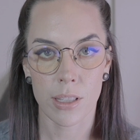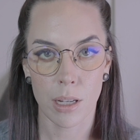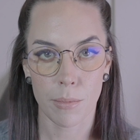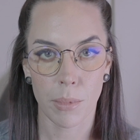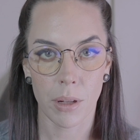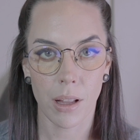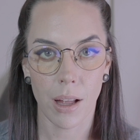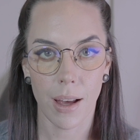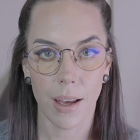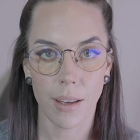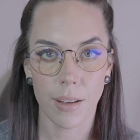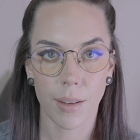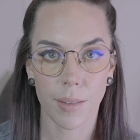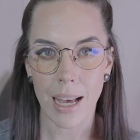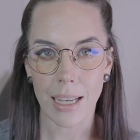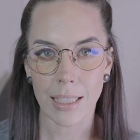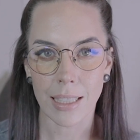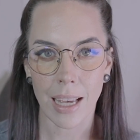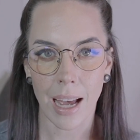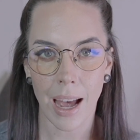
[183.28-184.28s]
stimuli.
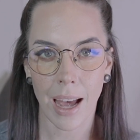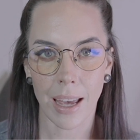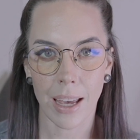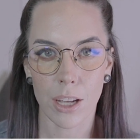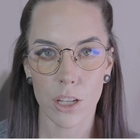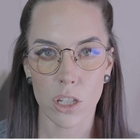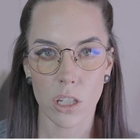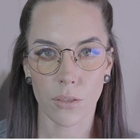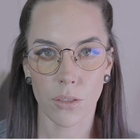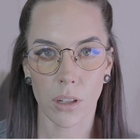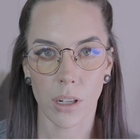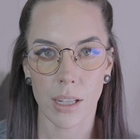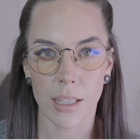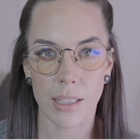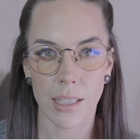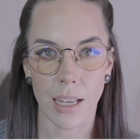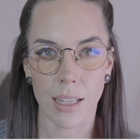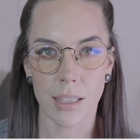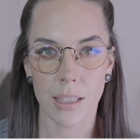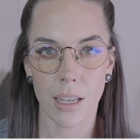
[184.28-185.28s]
SI introverted
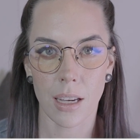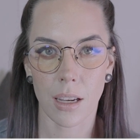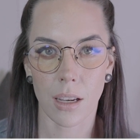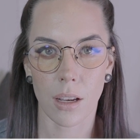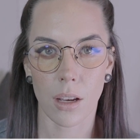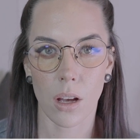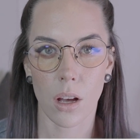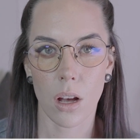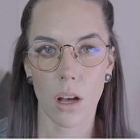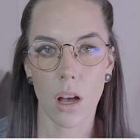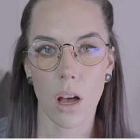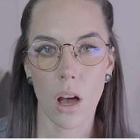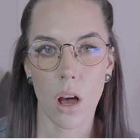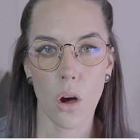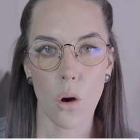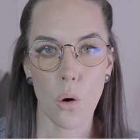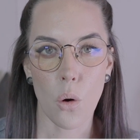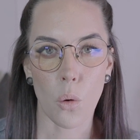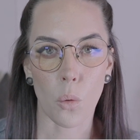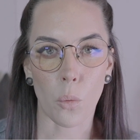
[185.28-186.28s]
sensing
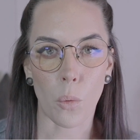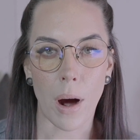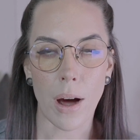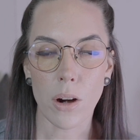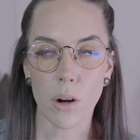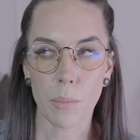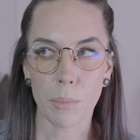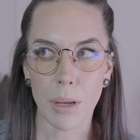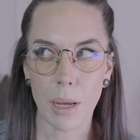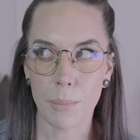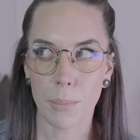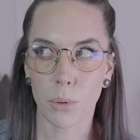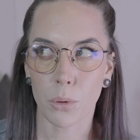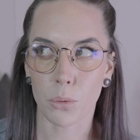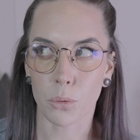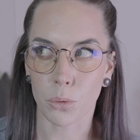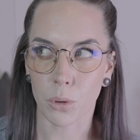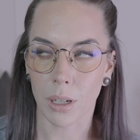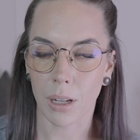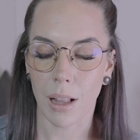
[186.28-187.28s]
why don't
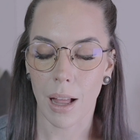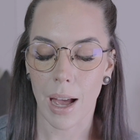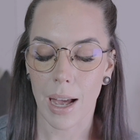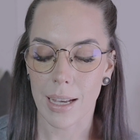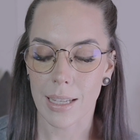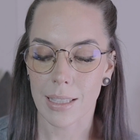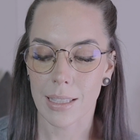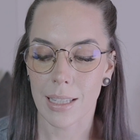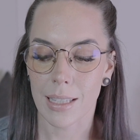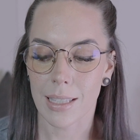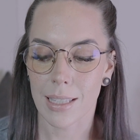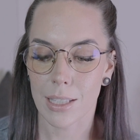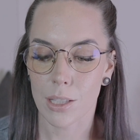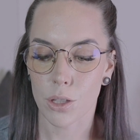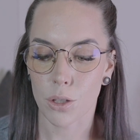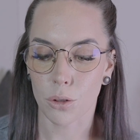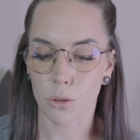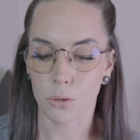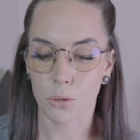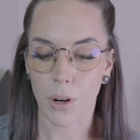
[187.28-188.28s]
people realize this is
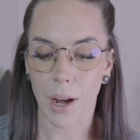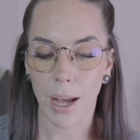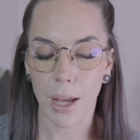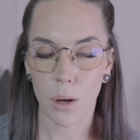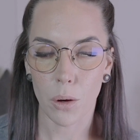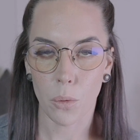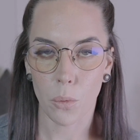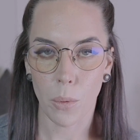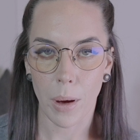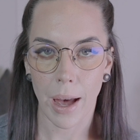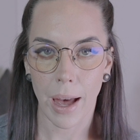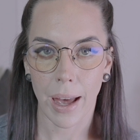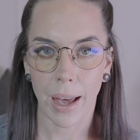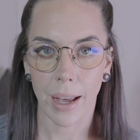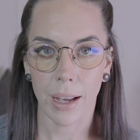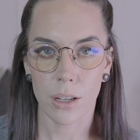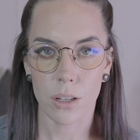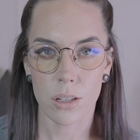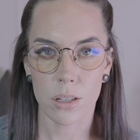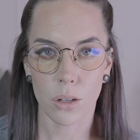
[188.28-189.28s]
the right
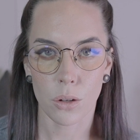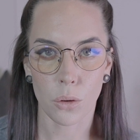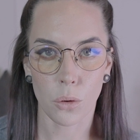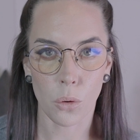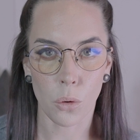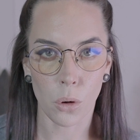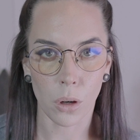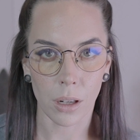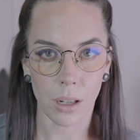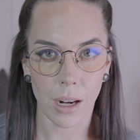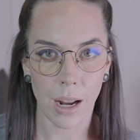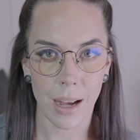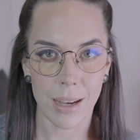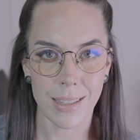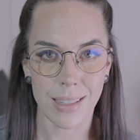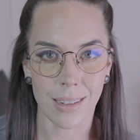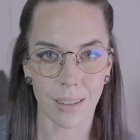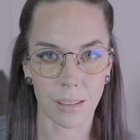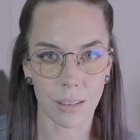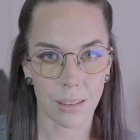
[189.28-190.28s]
way to
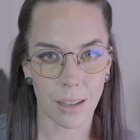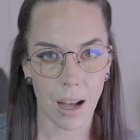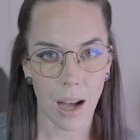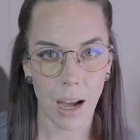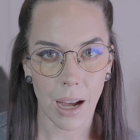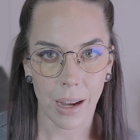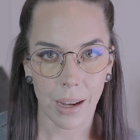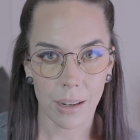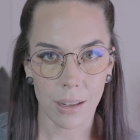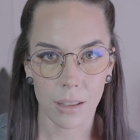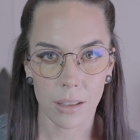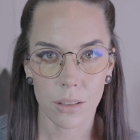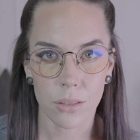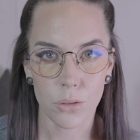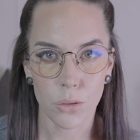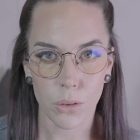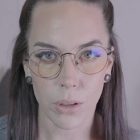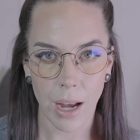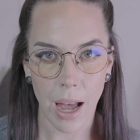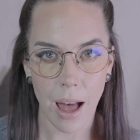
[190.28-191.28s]
organize and align
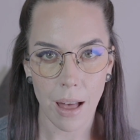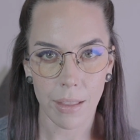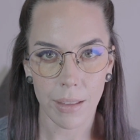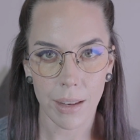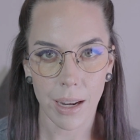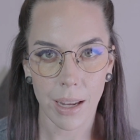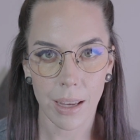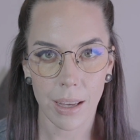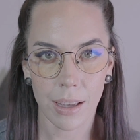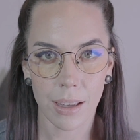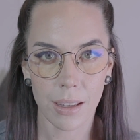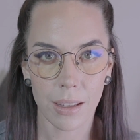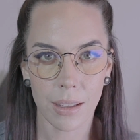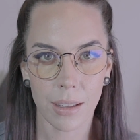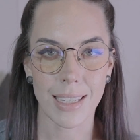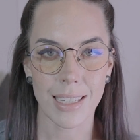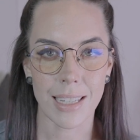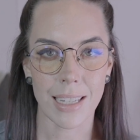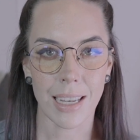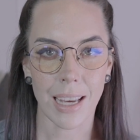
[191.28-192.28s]
reality?
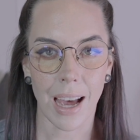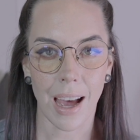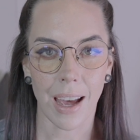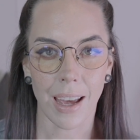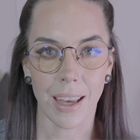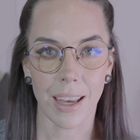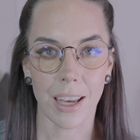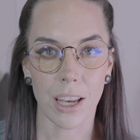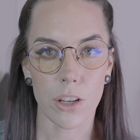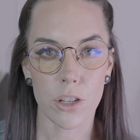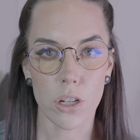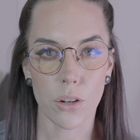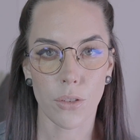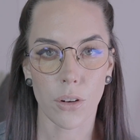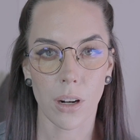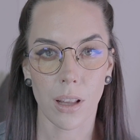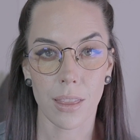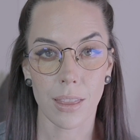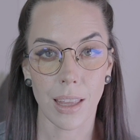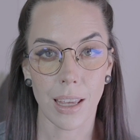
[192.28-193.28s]
TI,
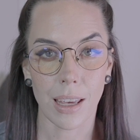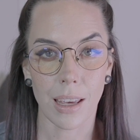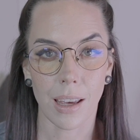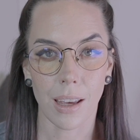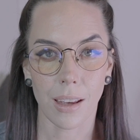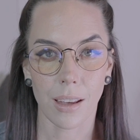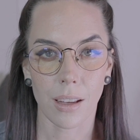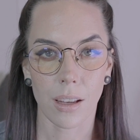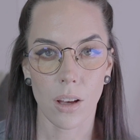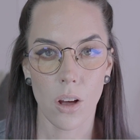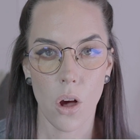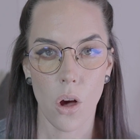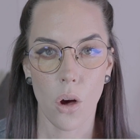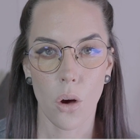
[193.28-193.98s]
introverted thinking.